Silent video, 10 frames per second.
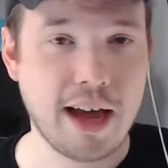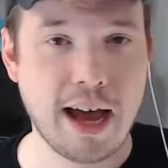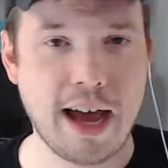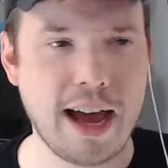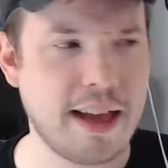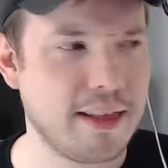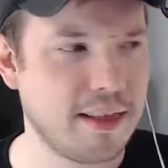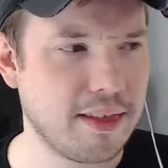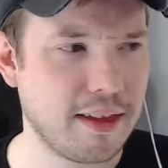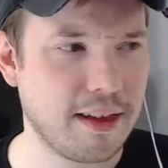
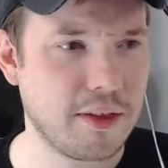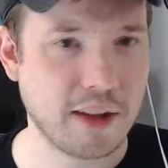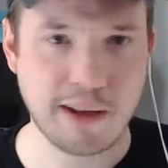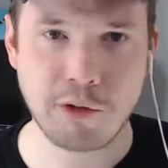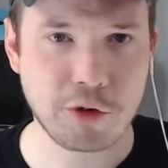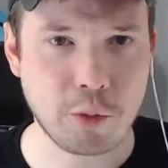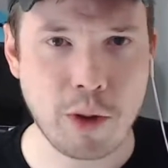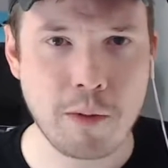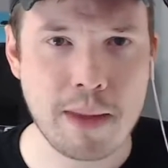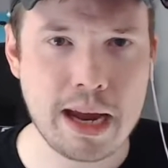And the levels are
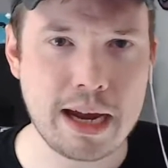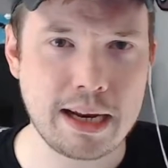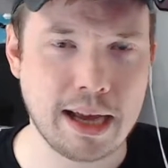well made.